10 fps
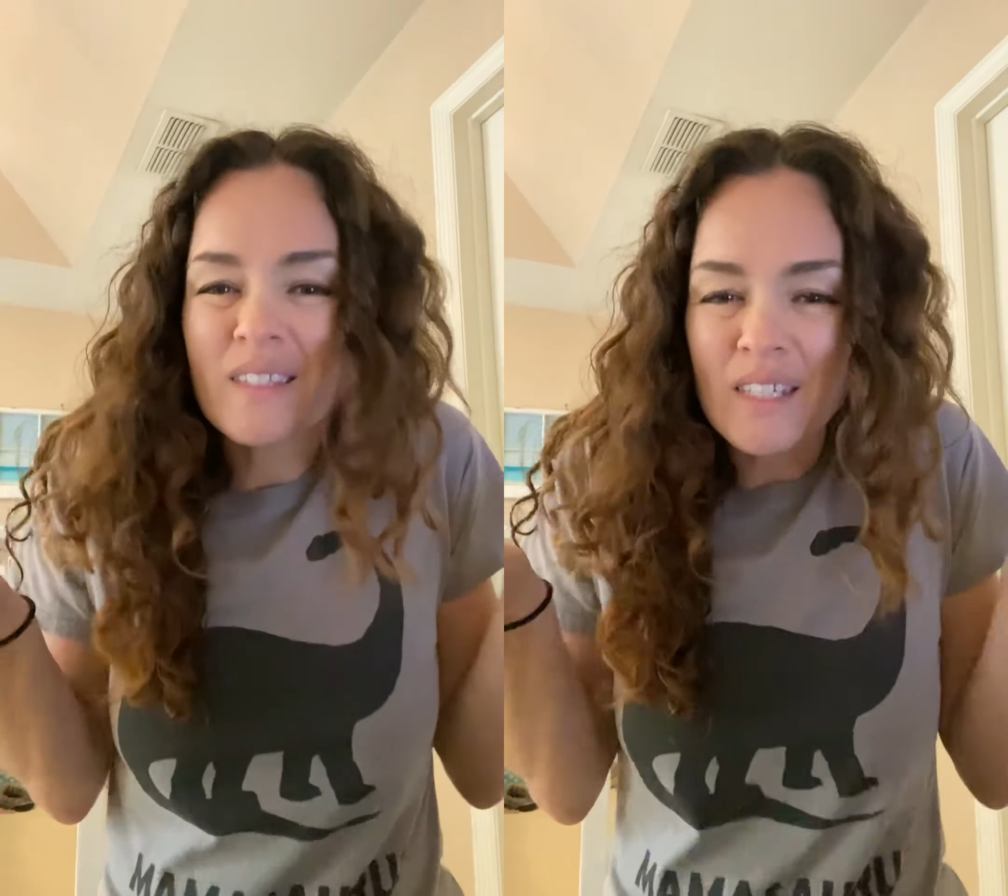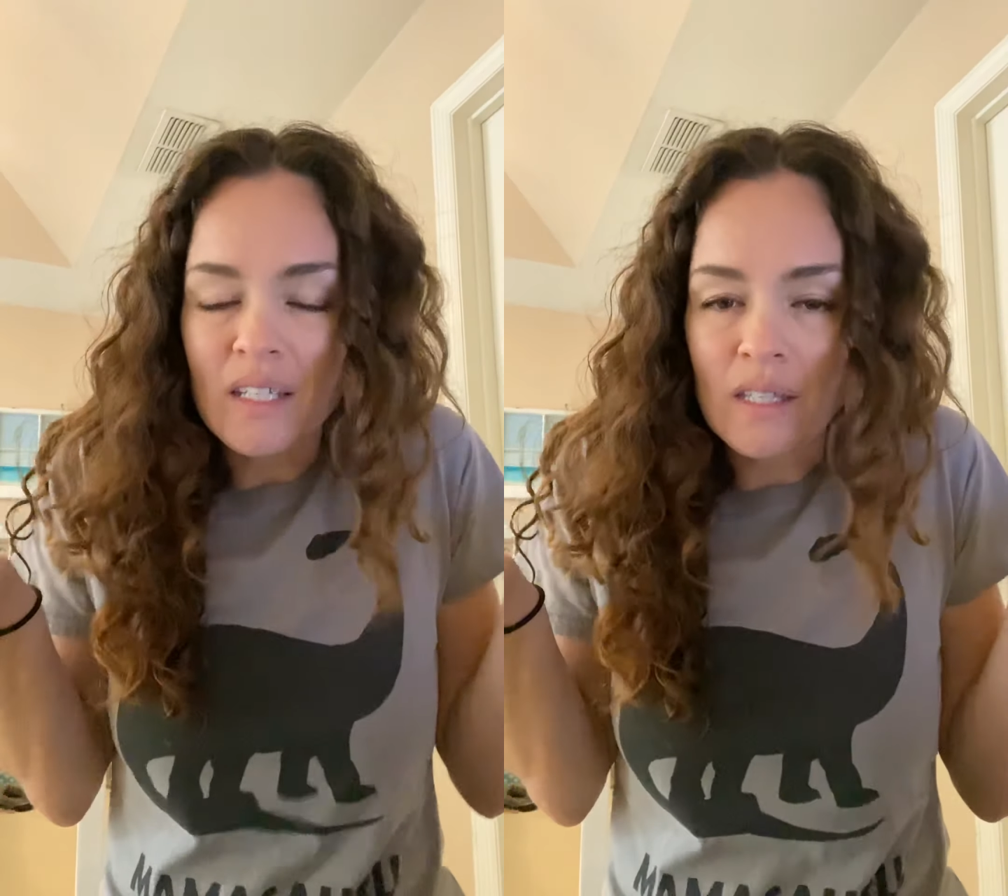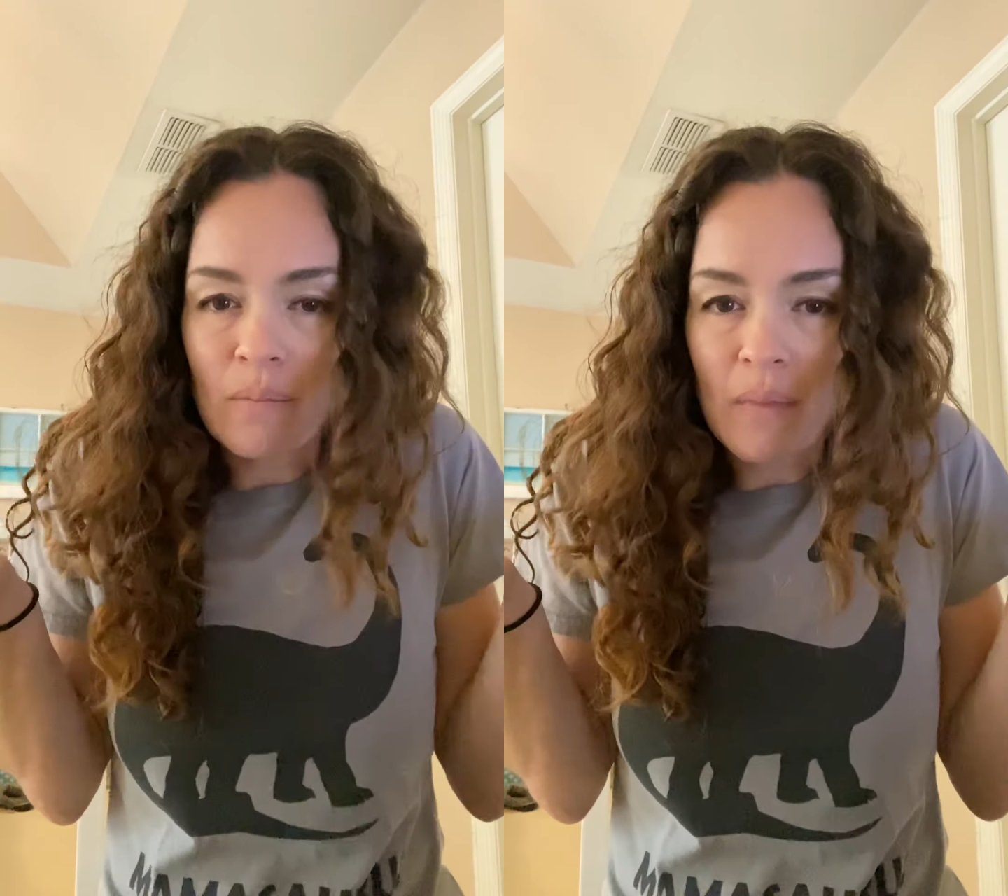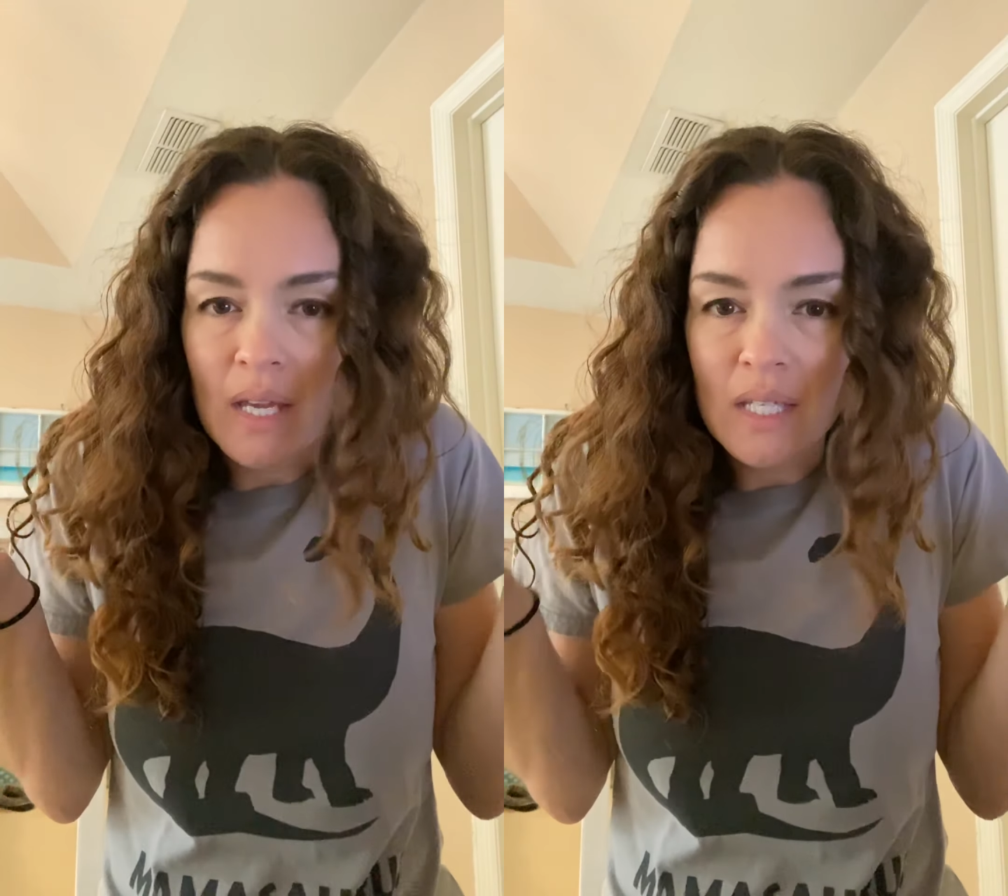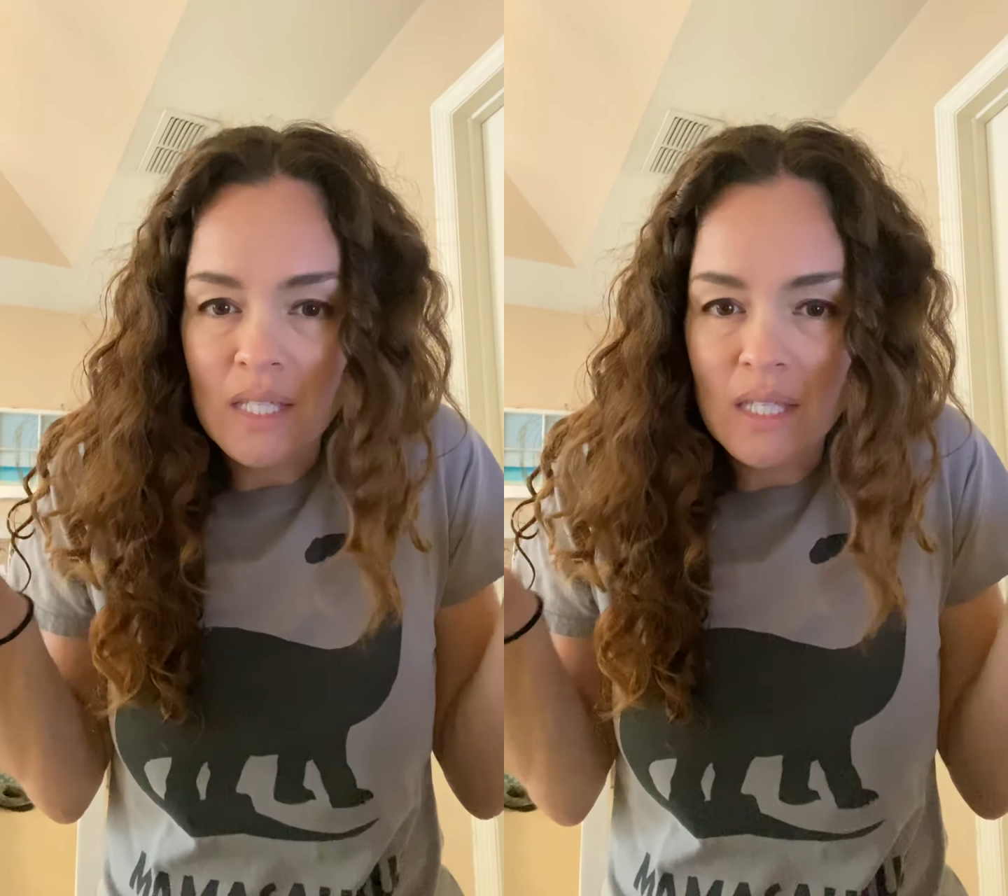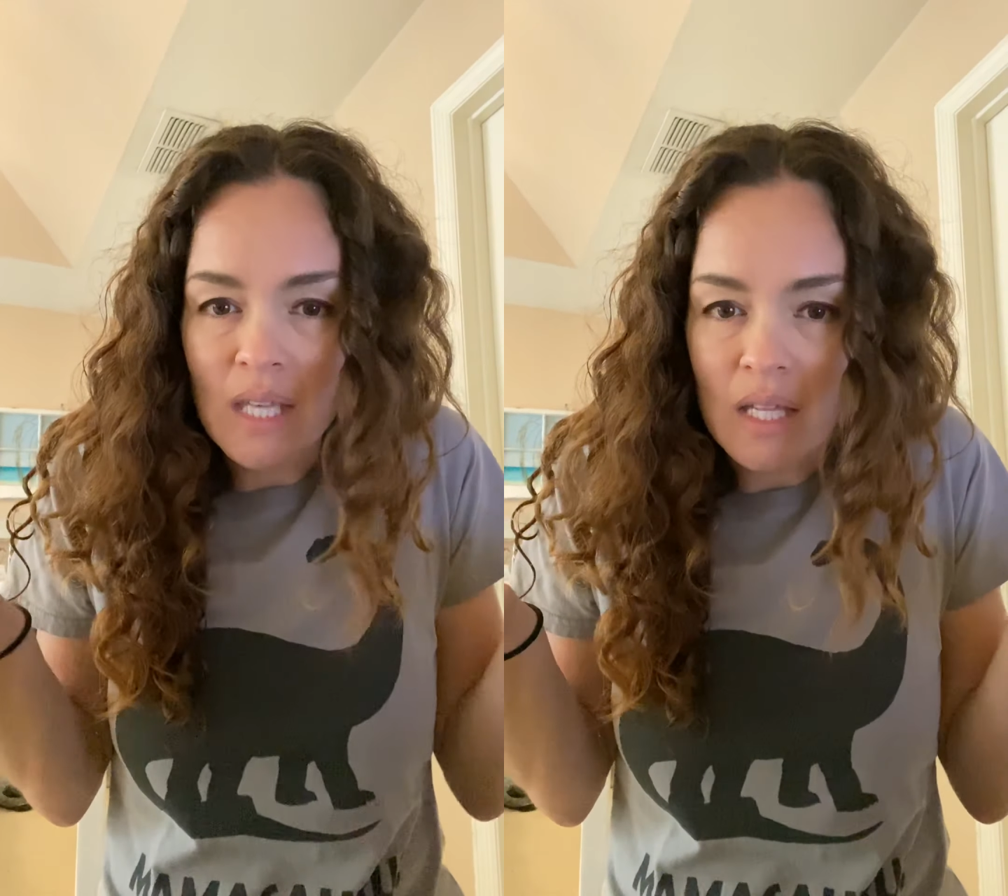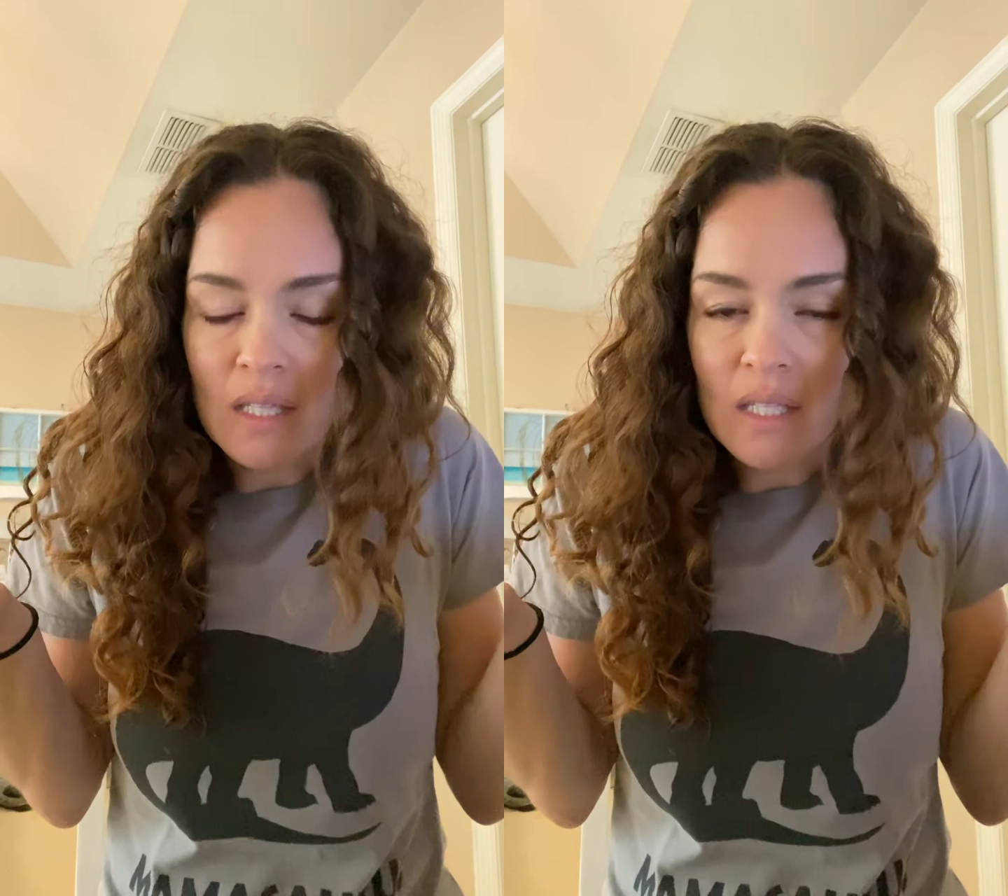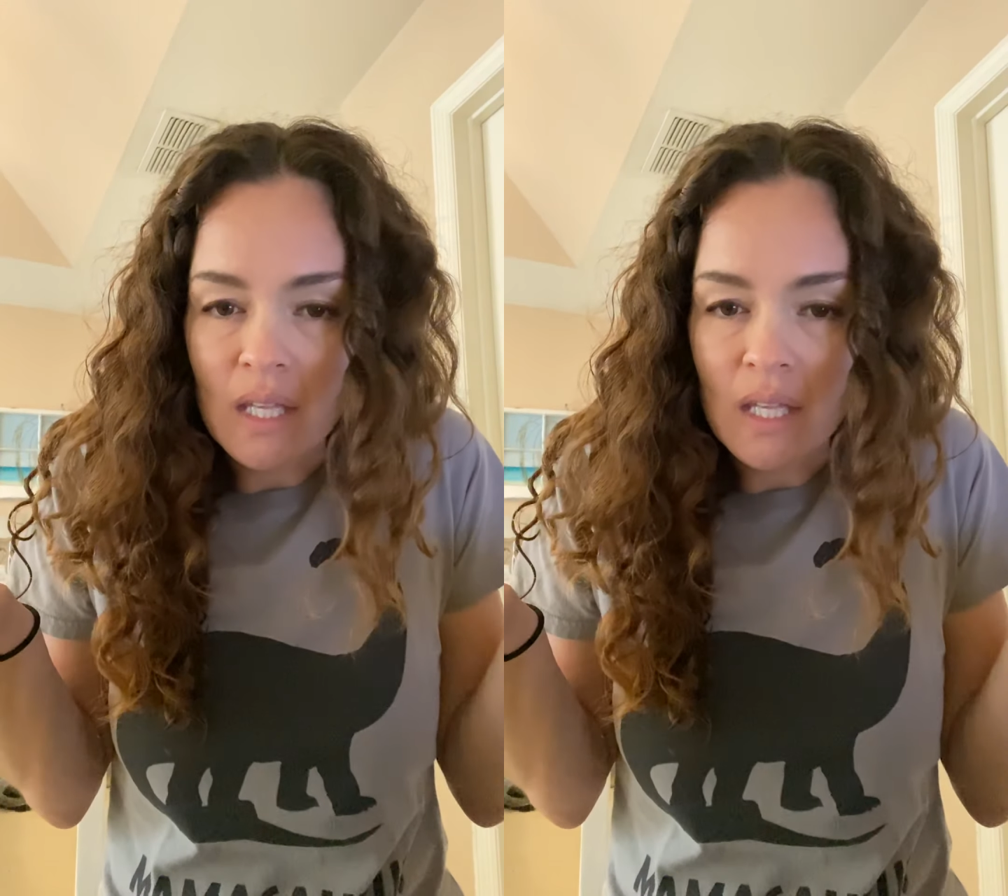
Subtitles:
Does it make sense?